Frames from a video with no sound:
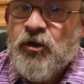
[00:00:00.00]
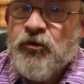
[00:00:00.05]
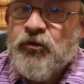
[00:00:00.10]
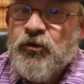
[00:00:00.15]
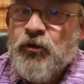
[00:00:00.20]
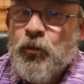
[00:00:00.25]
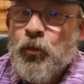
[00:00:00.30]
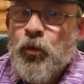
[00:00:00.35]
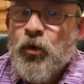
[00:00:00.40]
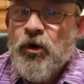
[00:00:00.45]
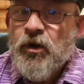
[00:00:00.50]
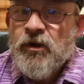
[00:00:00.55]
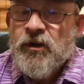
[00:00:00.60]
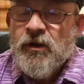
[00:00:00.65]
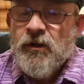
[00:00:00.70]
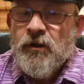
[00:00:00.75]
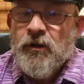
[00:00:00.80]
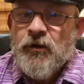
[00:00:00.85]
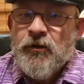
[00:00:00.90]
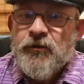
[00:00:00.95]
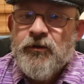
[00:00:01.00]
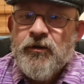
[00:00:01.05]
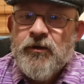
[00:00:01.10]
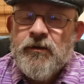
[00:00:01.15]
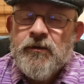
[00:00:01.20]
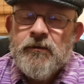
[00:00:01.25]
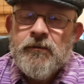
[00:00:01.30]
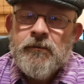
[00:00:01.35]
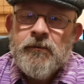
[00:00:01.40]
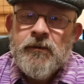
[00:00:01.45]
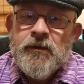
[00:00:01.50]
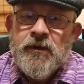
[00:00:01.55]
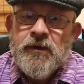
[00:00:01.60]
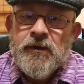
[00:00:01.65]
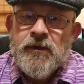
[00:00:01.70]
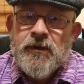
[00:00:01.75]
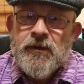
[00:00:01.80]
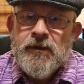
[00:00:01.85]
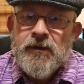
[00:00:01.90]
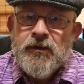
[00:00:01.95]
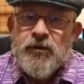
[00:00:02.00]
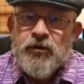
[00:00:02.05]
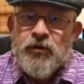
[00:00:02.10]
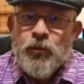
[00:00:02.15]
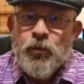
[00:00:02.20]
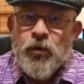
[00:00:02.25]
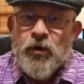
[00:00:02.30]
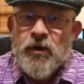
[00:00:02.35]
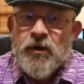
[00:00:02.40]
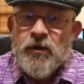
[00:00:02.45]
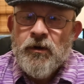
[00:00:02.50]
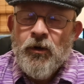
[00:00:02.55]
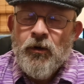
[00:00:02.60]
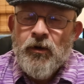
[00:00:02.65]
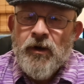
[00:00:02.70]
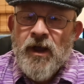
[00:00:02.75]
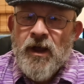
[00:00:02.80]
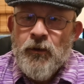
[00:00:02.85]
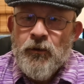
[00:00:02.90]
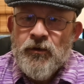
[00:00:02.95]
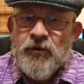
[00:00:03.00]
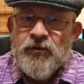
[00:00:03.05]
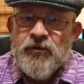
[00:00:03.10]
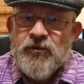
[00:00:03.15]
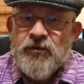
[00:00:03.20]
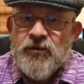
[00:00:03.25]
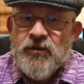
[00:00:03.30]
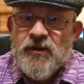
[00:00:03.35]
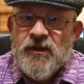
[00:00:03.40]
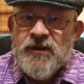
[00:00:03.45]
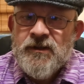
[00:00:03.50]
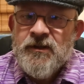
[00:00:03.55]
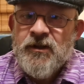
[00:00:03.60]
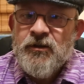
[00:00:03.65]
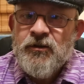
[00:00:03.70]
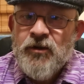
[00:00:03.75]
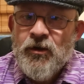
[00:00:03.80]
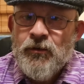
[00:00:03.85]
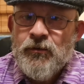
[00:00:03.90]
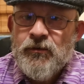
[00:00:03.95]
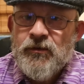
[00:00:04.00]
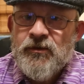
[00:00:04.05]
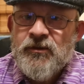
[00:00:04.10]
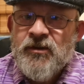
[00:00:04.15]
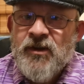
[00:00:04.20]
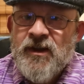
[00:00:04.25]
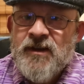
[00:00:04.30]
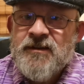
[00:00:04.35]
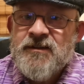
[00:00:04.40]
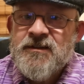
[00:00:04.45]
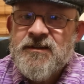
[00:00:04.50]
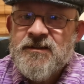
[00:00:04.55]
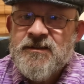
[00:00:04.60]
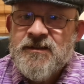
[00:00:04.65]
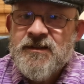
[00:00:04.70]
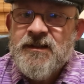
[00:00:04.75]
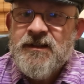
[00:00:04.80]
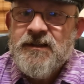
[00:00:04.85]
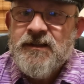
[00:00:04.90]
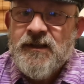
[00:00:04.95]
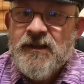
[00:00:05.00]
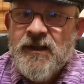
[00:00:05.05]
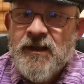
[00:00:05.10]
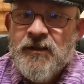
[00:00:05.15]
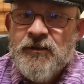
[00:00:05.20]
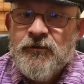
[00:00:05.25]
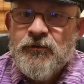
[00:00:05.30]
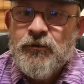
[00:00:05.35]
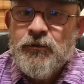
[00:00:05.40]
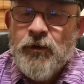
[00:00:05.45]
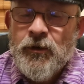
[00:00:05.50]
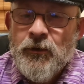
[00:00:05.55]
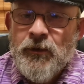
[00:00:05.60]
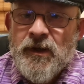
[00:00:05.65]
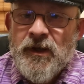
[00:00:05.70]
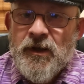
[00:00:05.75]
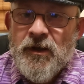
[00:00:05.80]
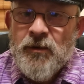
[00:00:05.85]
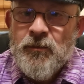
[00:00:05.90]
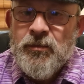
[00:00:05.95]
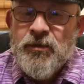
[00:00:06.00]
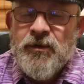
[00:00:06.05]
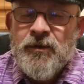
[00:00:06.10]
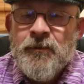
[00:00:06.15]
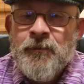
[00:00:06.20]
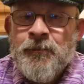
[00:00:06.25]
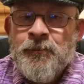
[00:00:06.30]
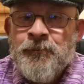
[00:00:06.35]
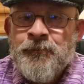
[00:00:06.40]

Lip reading: because you work a lot. You work long hours. You don't tend to see your kids growing up.